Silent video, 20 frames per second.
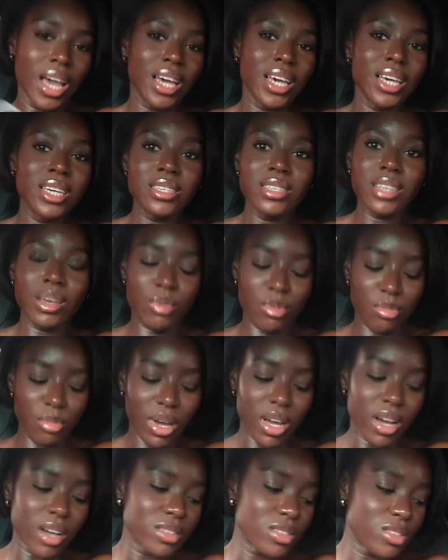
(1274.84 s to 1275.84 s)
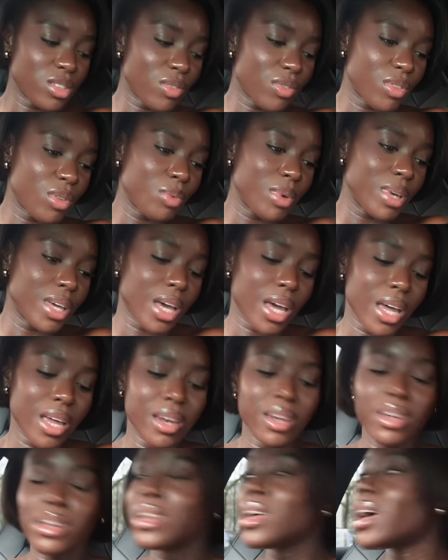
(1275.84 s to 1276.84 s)
He stayed with my cousins over the
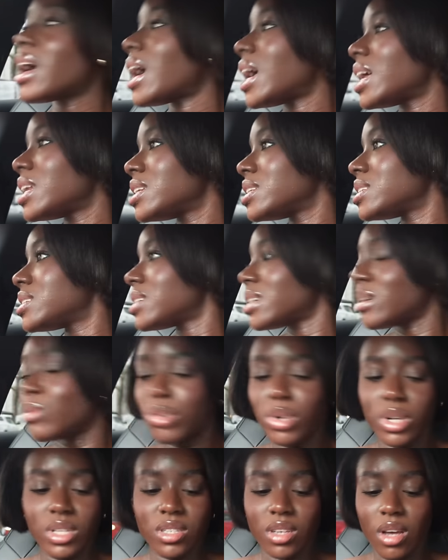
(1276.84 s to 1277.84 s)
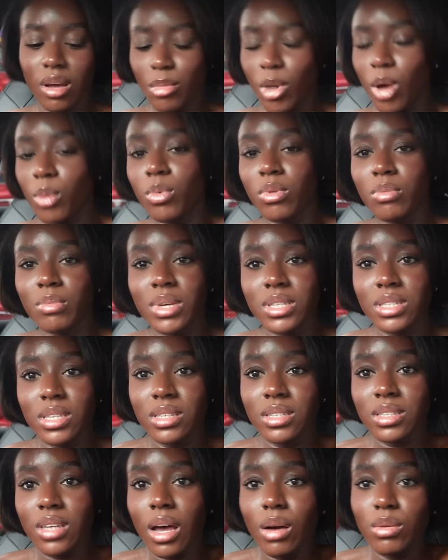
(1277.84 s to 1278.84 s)
weekend, and he wanted to come home with me
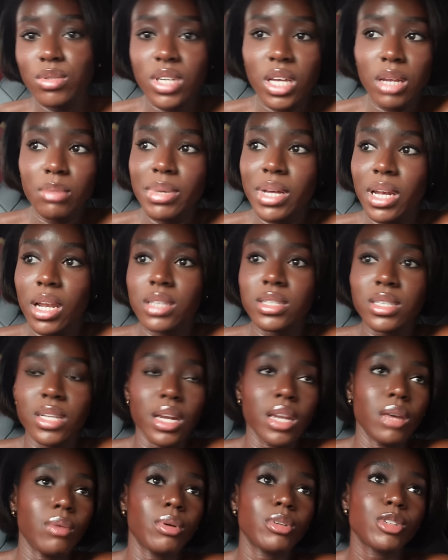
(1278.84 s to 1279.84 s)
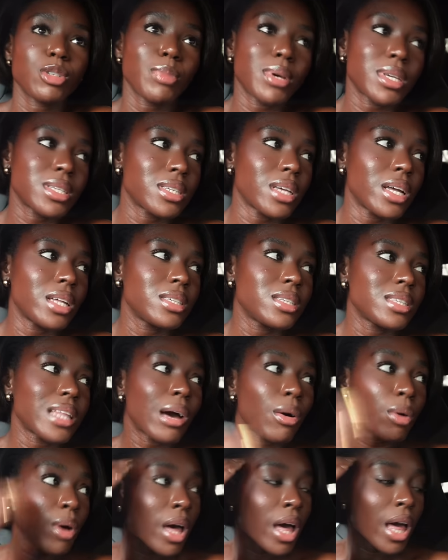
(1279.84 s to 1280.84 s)
since I was going to be in London anyway, which makes sense.
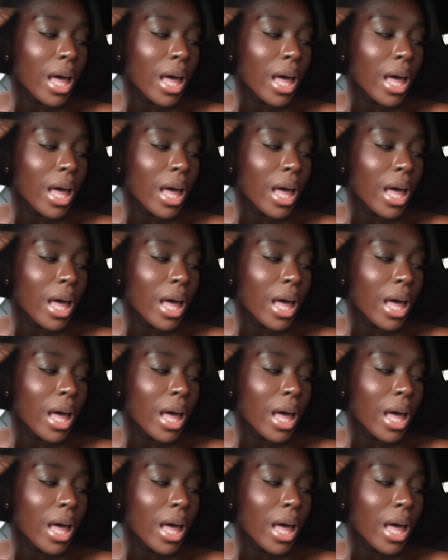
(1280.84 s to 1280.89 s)
Now,